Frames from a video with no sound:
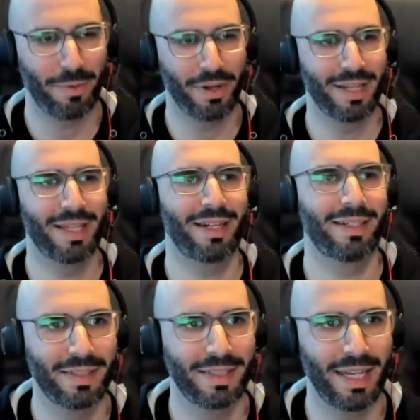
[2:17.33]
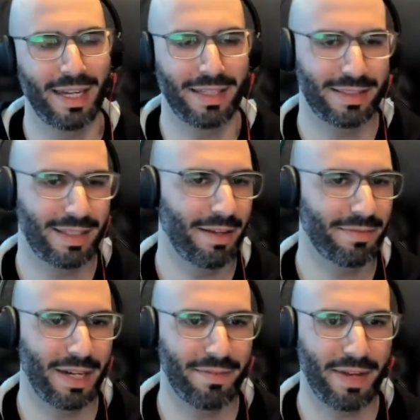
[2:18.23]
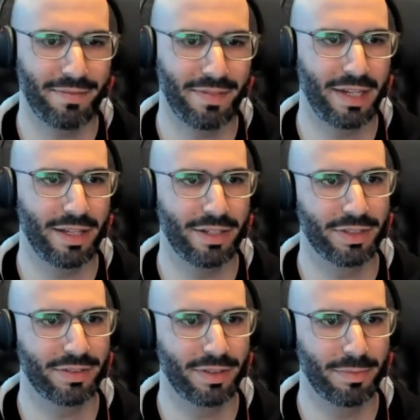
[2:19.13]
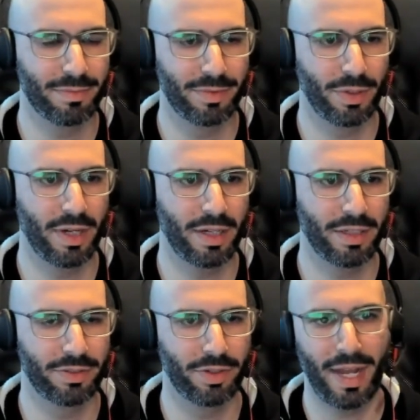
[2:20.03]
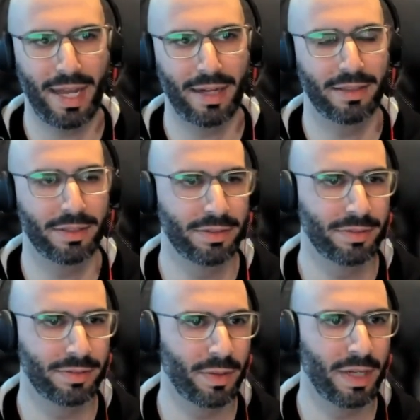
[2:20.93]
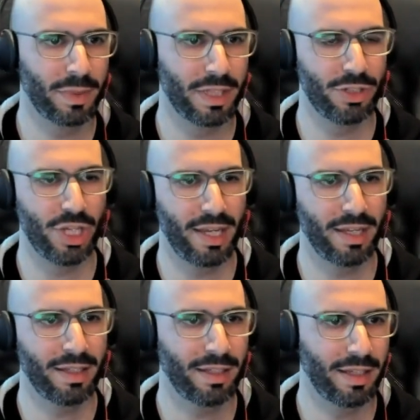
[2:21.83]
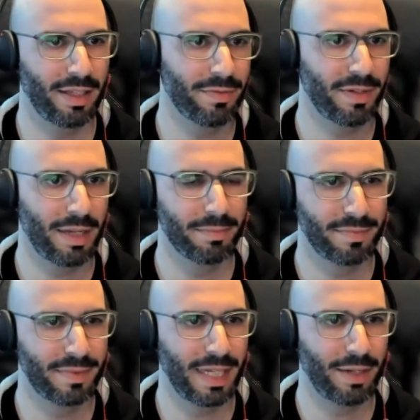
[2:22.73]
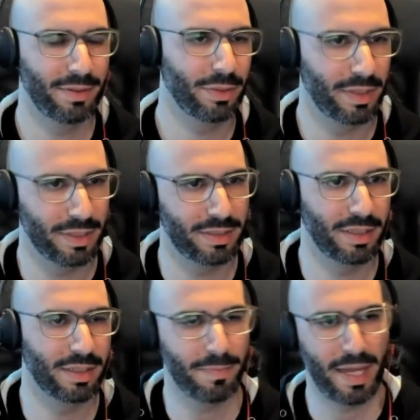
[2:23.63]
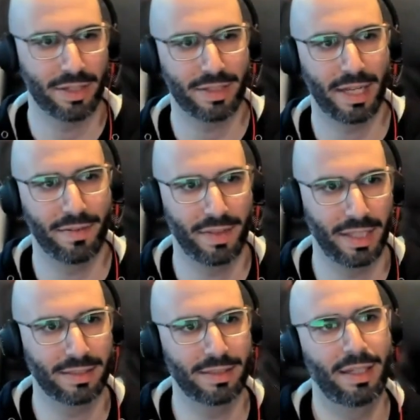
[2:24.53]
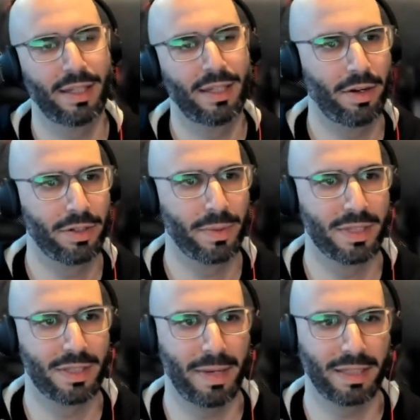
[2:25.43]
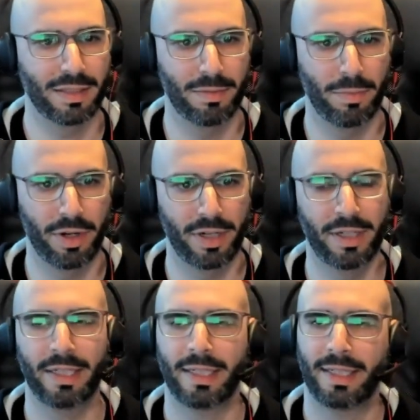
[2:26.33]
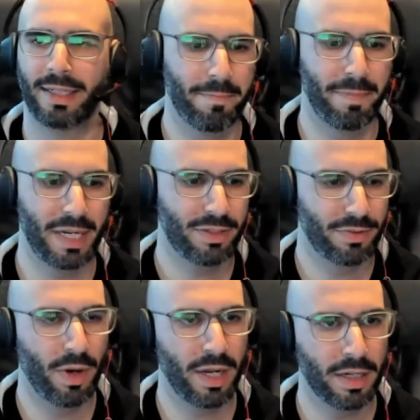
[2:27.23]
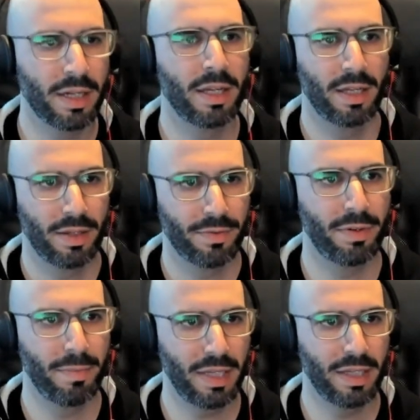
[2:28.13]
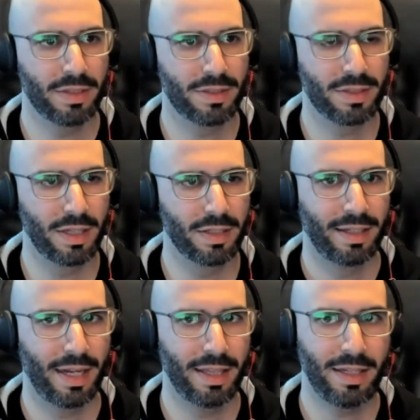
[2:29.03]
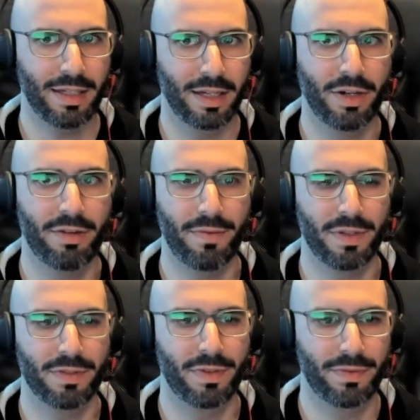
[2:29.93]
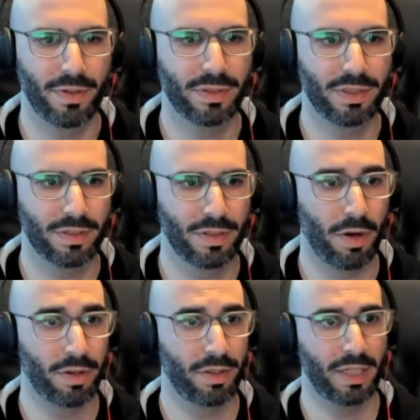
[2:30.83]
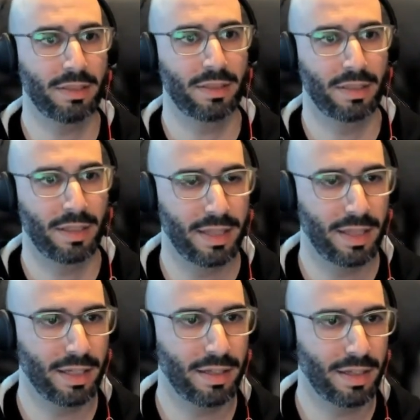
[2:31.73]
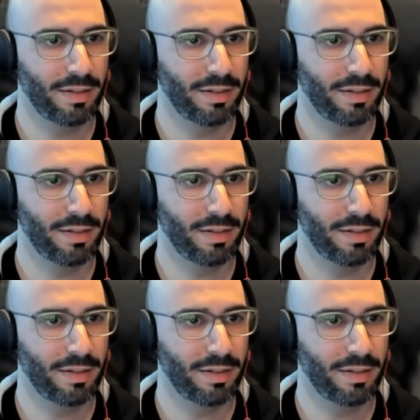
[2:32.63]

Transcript: a point there. Yeah, I've had variations from Rohan to Rohan with a J if I'm down towards the Spanish side of things or towards the Mexican border, but it's Rohan. For me, I think a good reference for folks is Lord of the Rings. I think